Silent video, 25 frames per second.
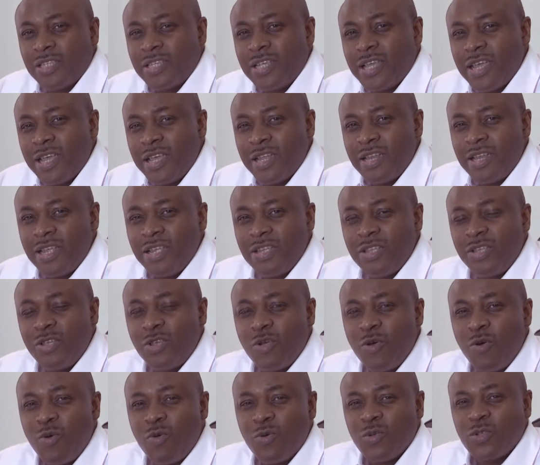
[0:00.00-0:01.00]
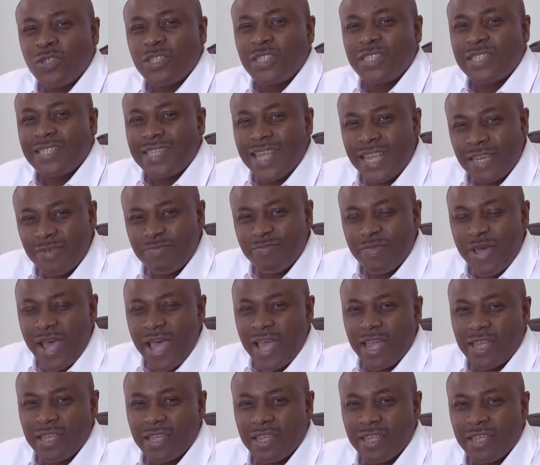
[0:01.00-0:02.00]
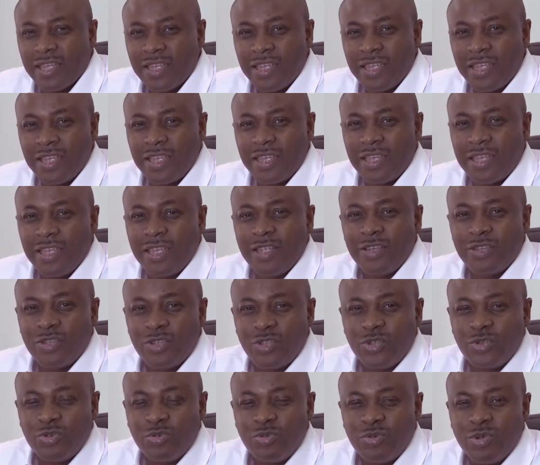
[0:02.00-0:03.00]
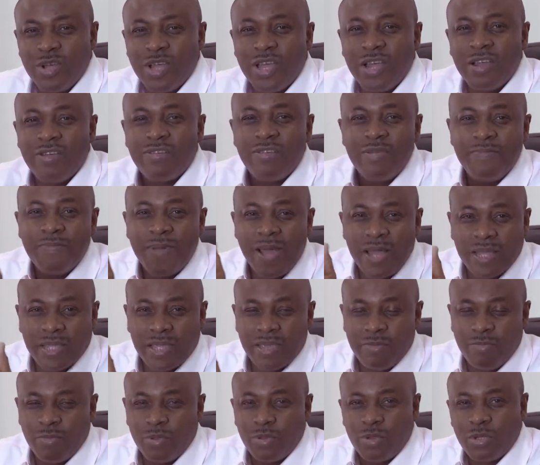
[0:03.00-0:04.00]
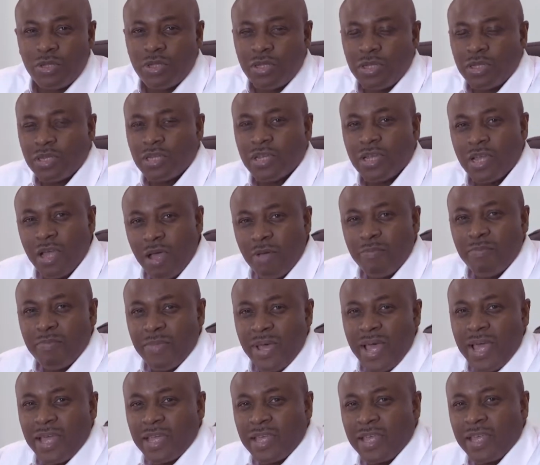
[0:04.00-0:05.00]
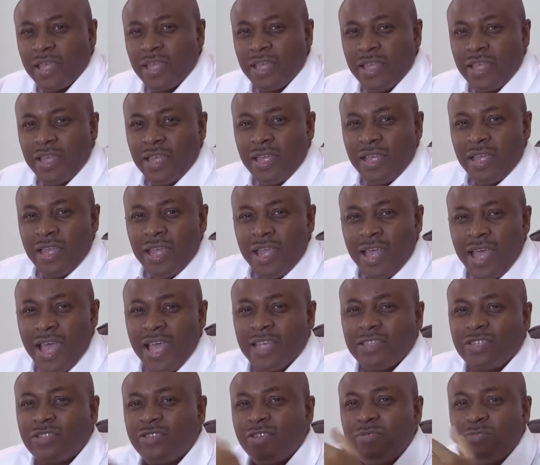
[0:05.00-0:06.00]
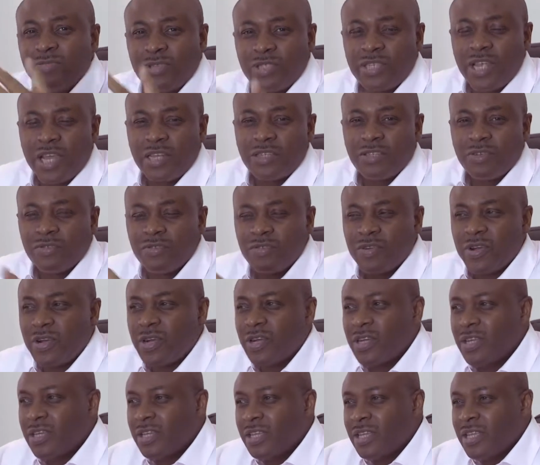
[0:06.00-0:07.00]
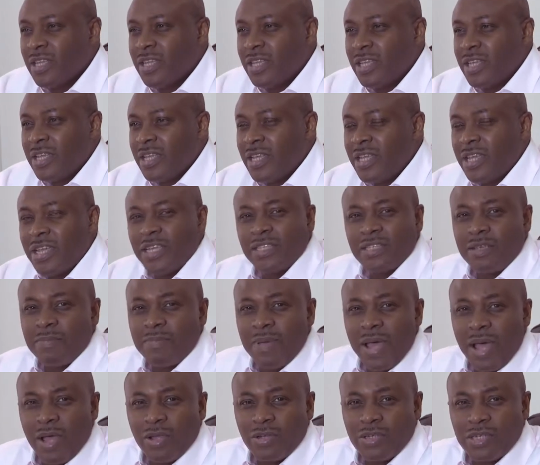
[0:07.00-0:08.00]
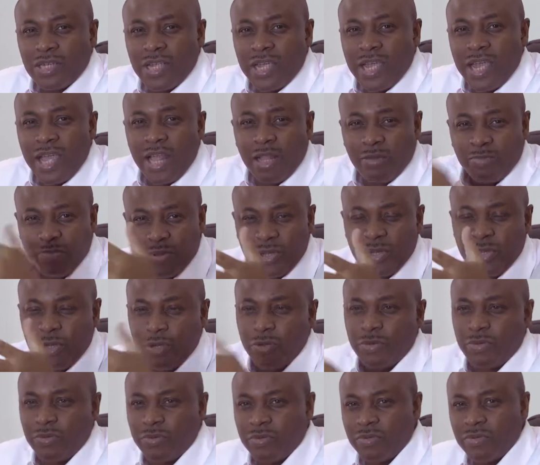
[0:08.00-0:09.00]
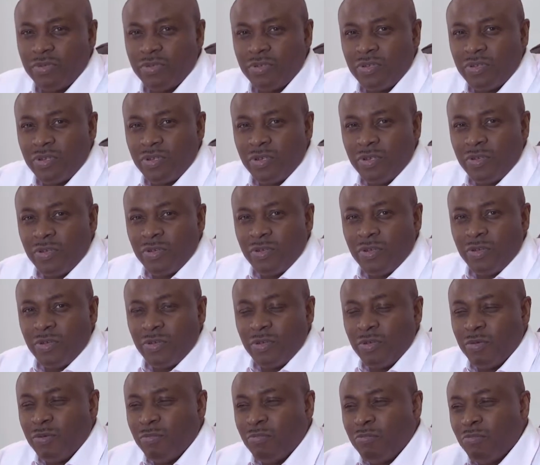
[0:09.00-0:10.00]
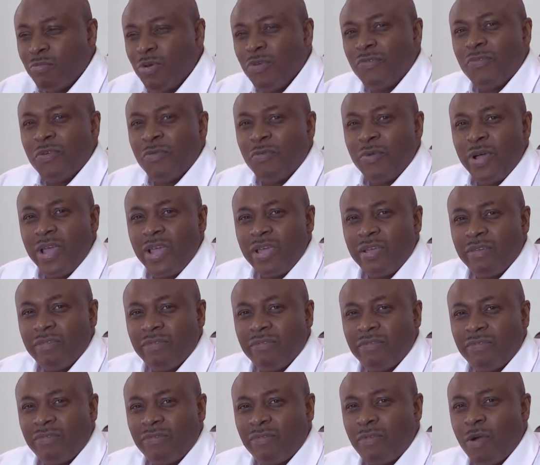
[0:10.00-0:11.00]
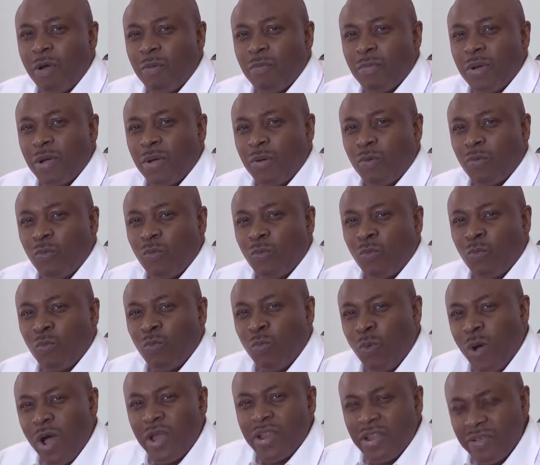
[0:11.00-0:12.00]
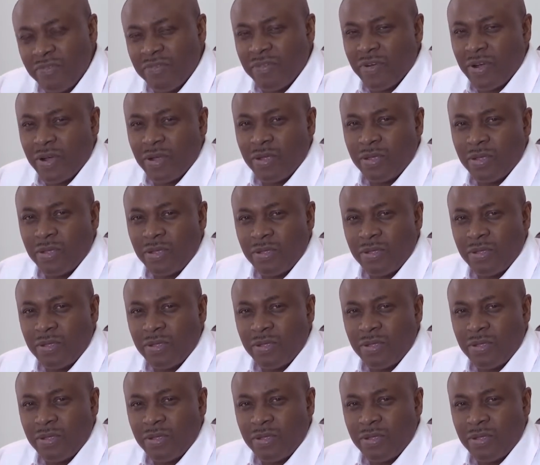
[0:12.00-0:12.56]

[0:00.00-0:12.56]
turn your setback into a remarkable comeback. eXtreme Startover is about helping you move away from whatever